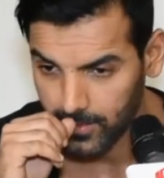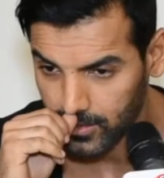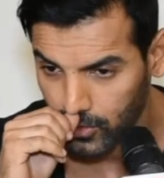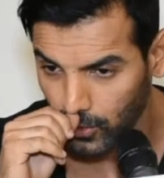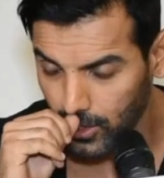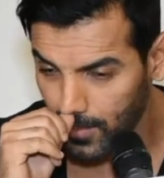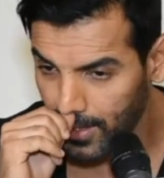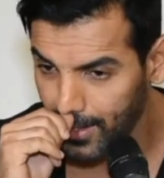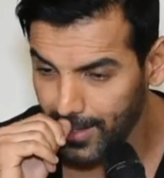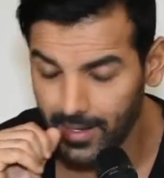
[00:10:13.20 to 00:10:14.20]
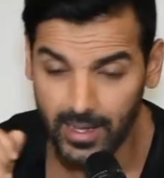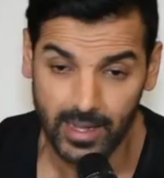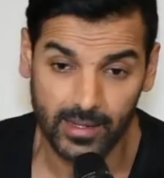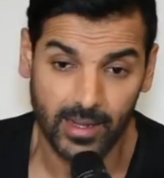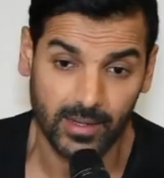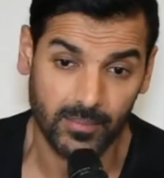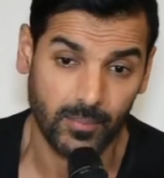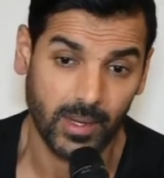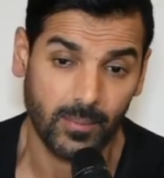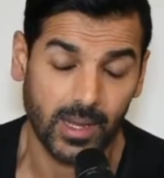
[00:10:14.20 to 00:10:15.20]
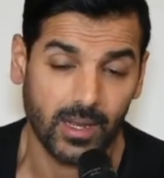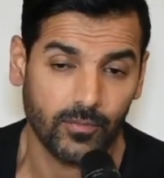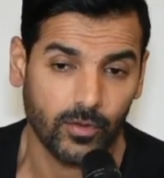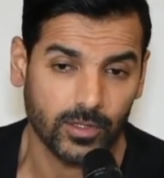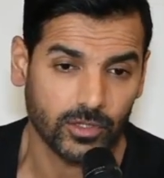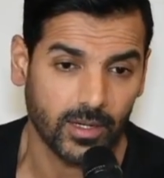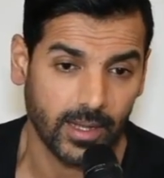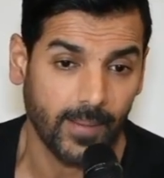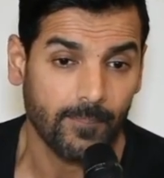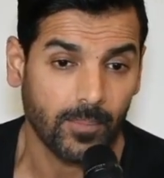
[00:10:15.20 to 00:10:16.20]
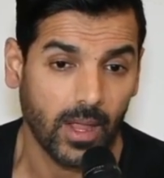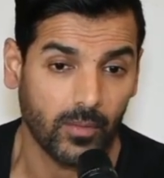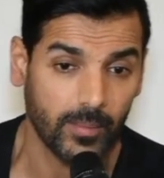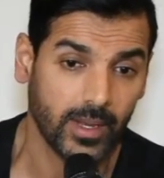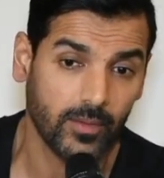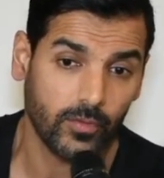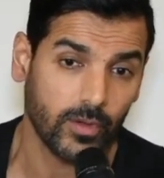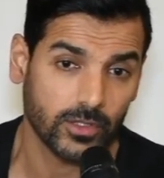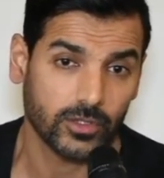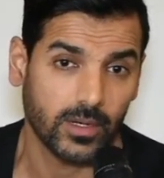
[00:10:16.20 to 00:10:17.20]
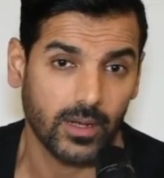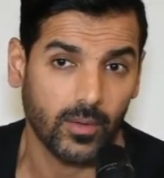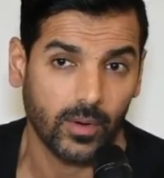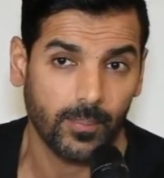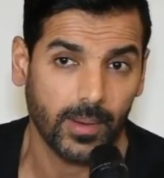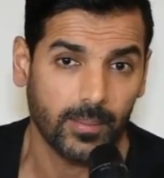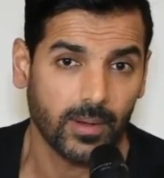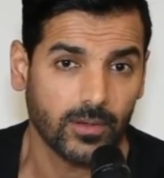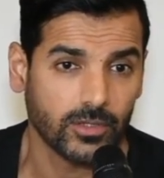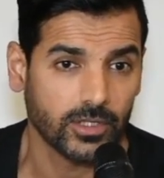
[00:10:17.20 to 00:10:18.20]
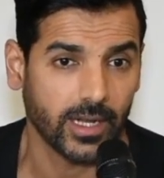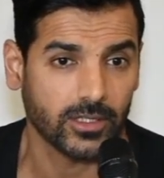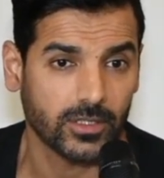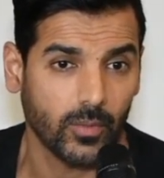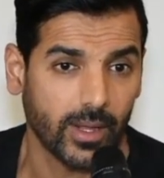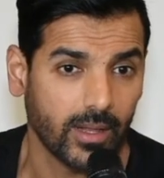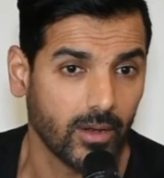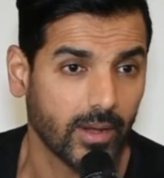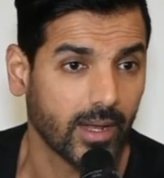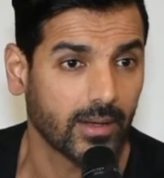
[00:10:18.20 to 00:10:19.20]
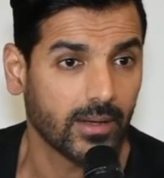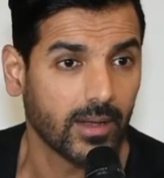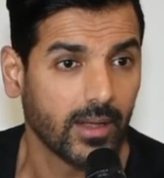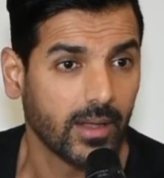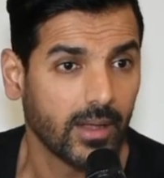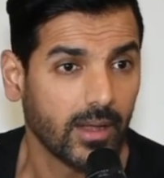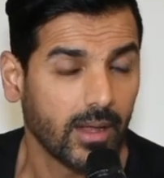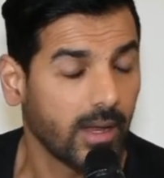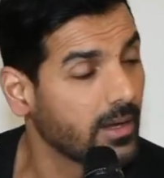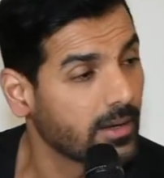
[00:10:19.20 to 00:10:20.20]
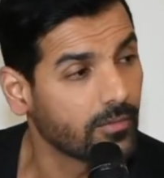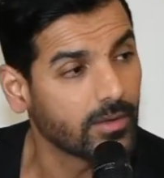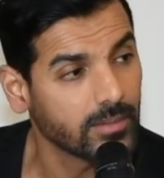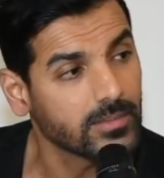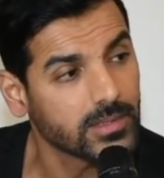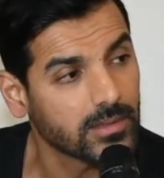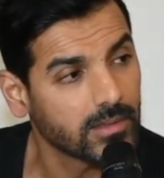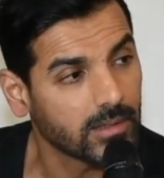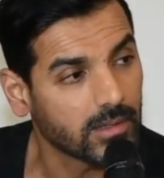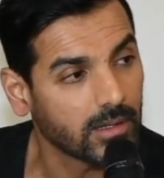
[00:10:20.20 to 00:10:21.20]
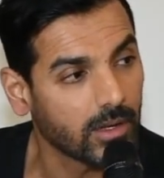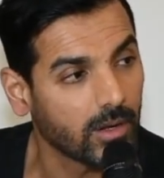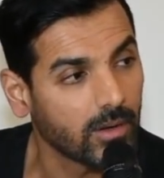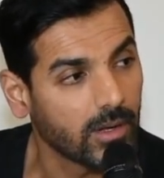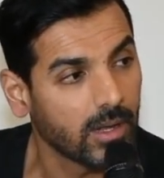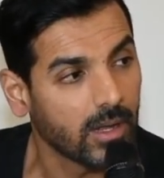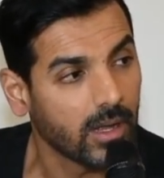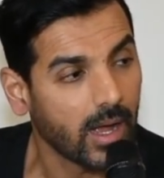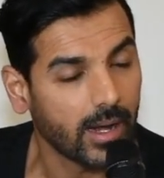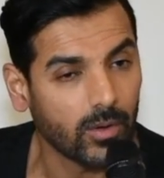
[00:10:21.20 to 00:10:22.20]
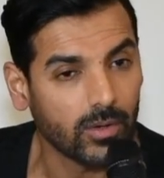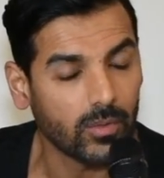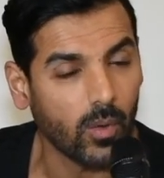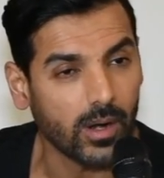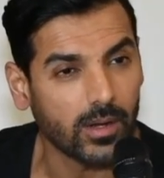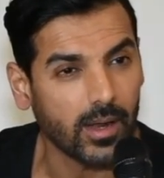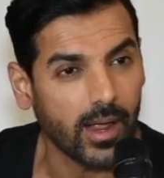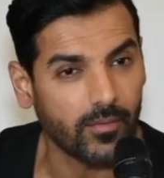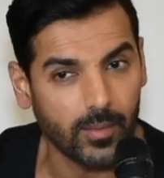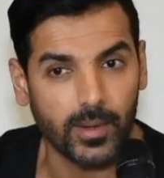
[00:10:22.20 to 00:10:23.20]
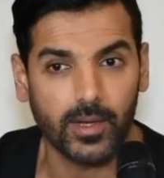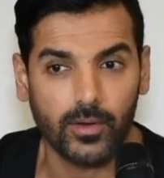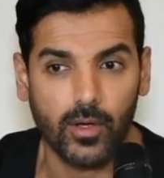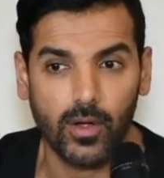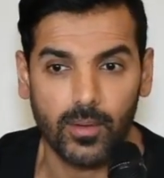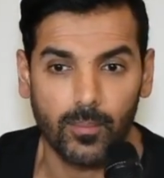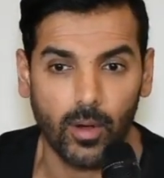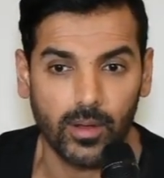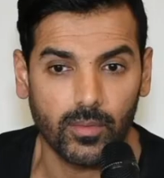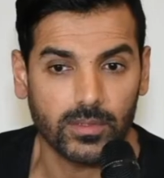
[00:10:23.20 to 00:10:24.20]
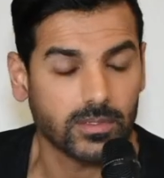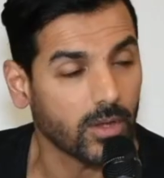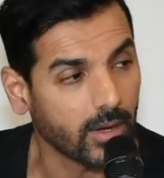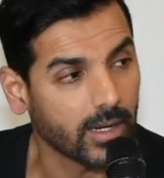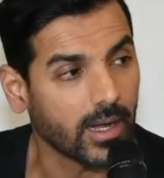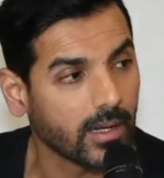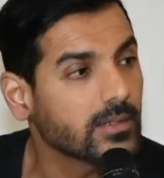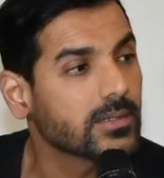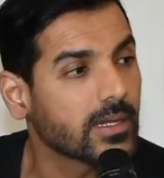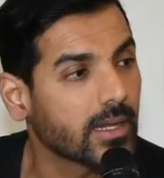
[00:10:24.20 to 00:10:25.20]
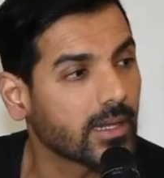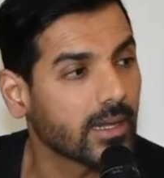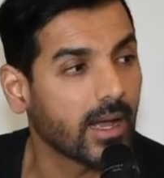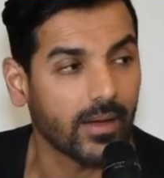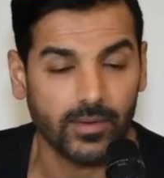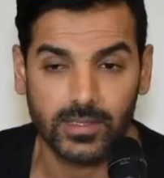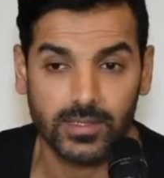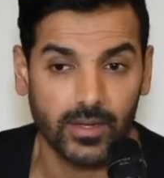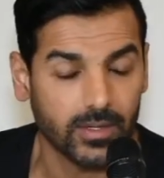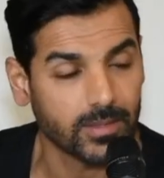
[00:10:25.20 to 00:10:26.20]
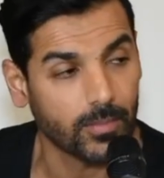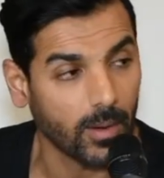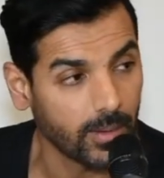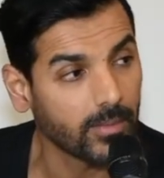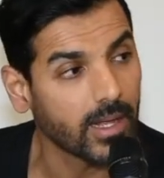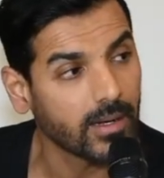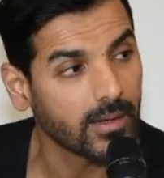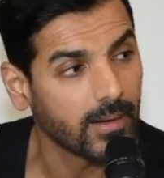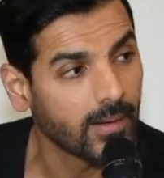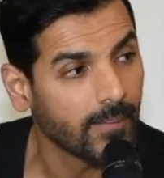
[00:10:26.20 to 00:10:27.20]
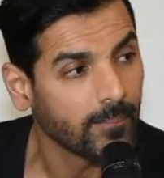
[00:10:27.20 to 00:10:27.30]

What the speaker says: social media and being influential, yeah. I want to be influential. I want people to change the way they look at Indian films. You know, I don't want everybody to call Bollywood song and dance. And I think I have a serious problem with that.